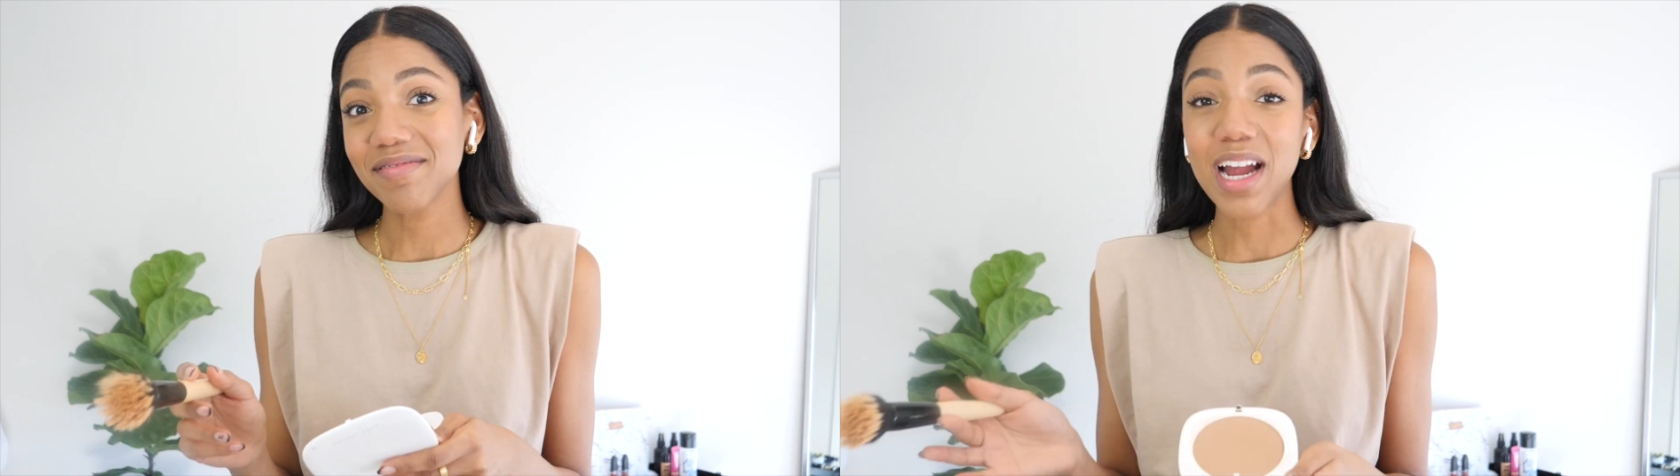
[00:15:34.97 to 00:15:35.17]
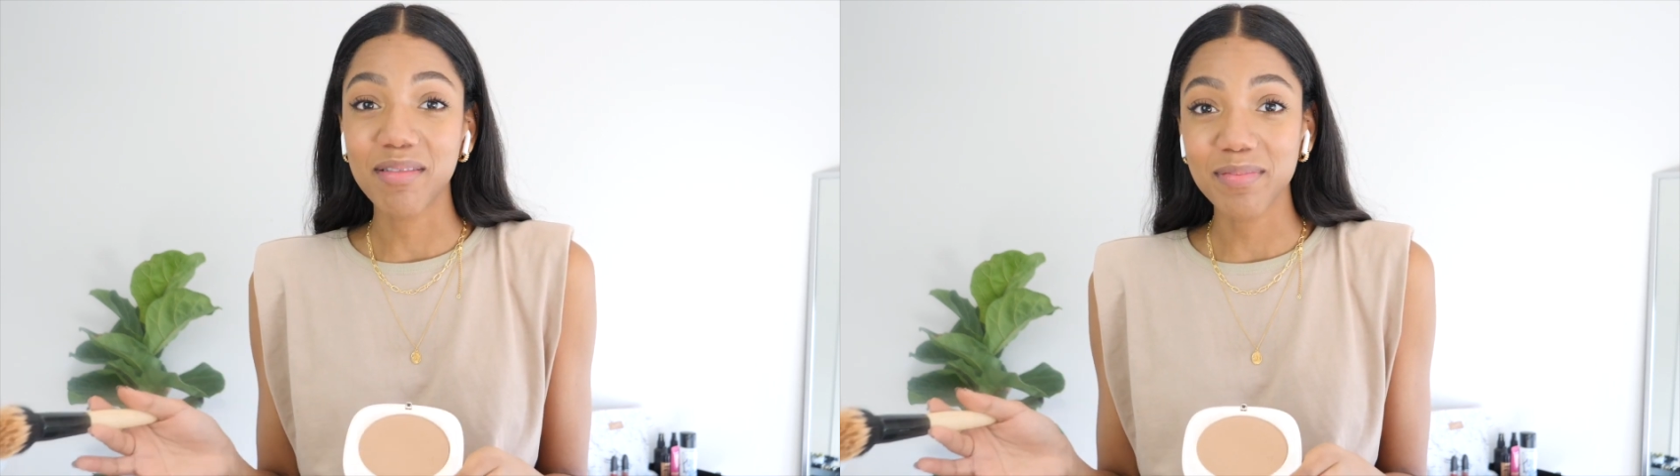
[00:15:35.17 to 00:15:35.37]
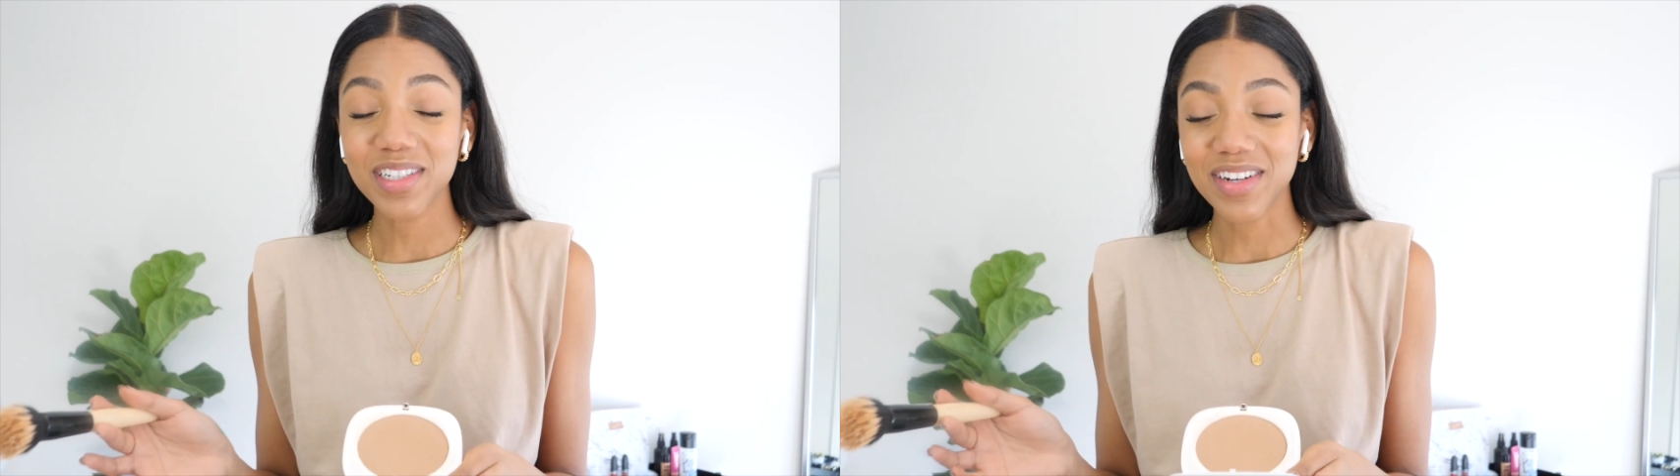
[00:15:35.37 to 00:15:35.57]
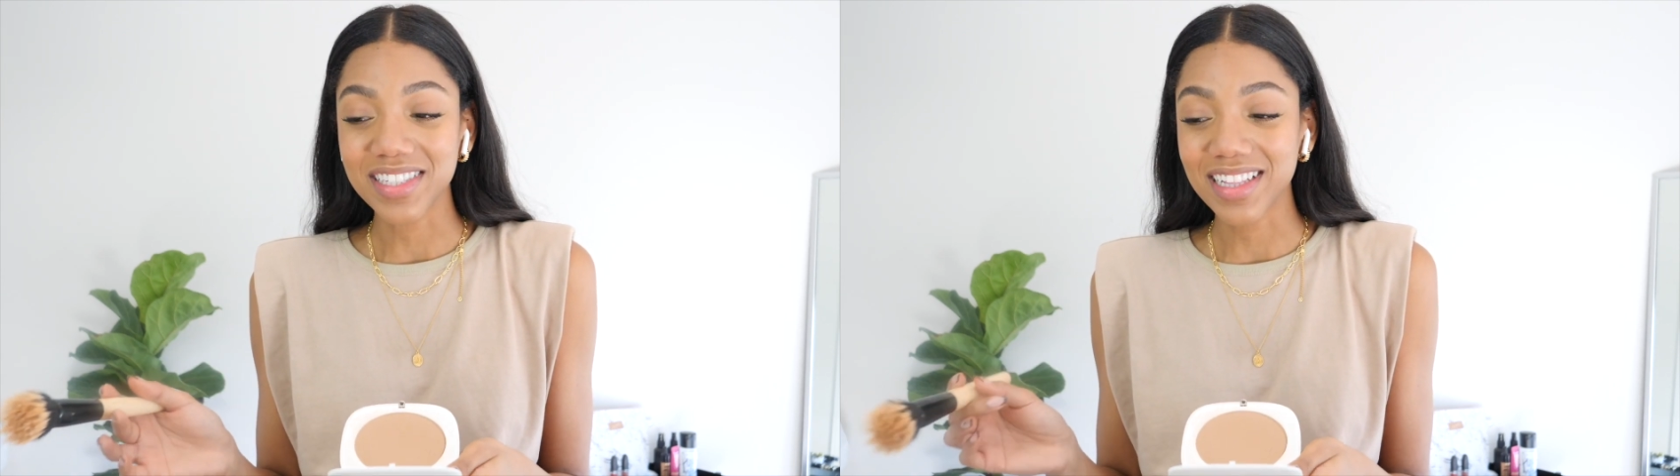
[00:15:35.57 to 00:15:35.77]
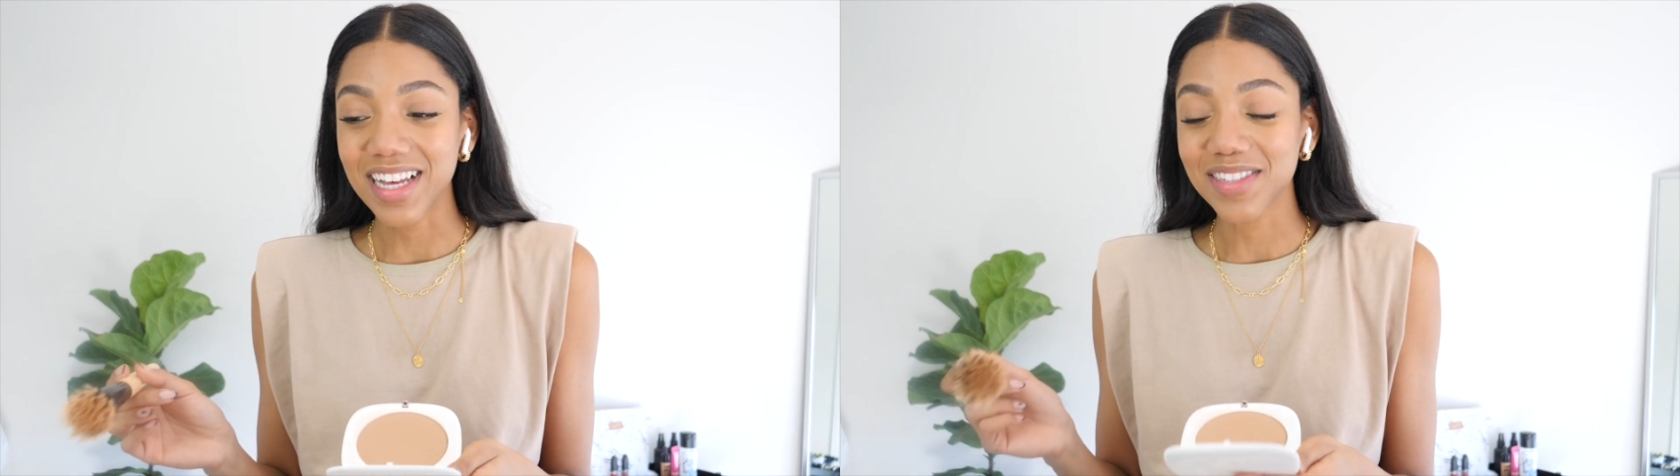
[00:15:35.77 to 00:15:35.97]
I will be
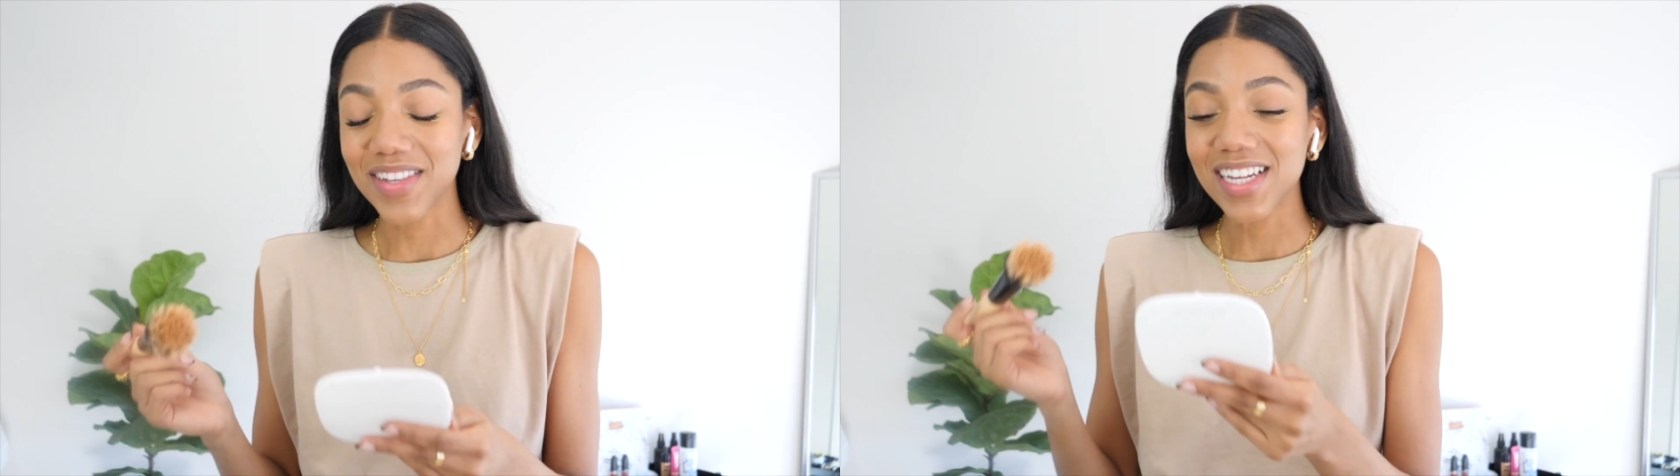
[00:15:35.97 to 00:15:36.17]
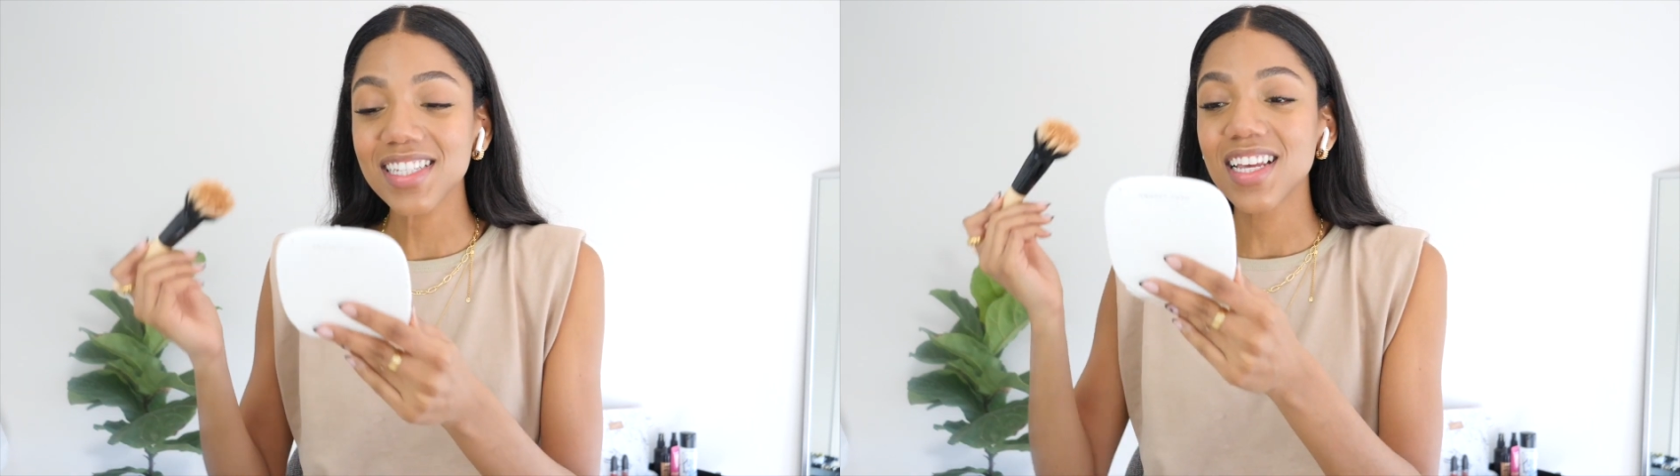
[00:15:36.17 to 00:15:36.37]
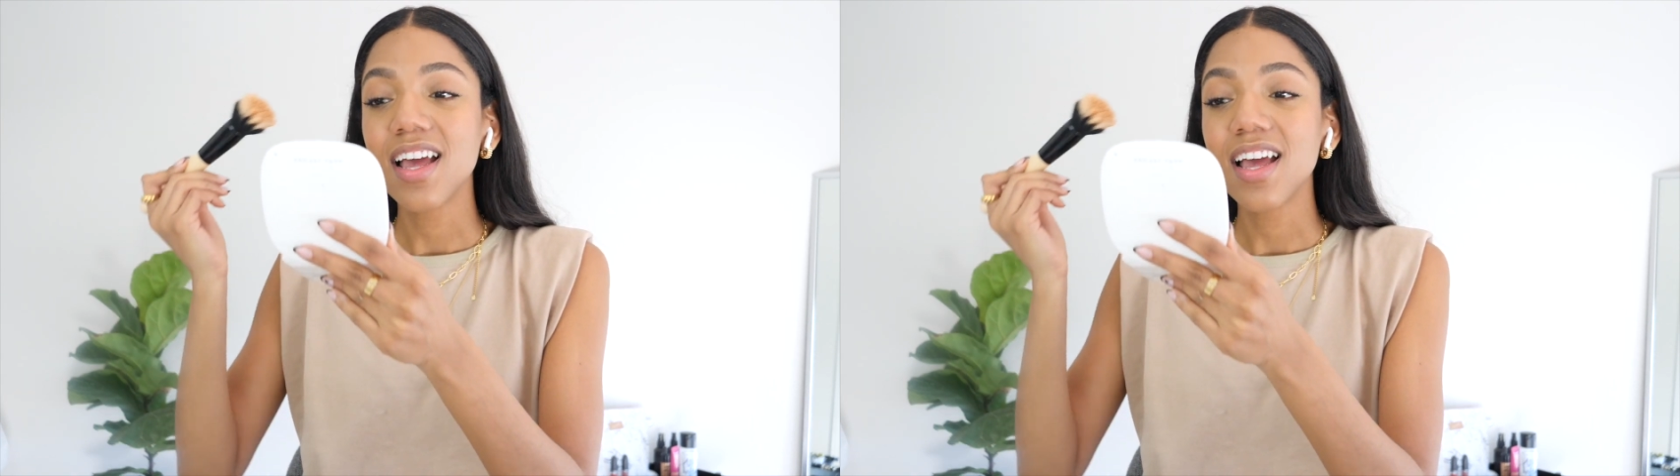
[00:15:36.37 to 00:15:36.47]
stressing last minute,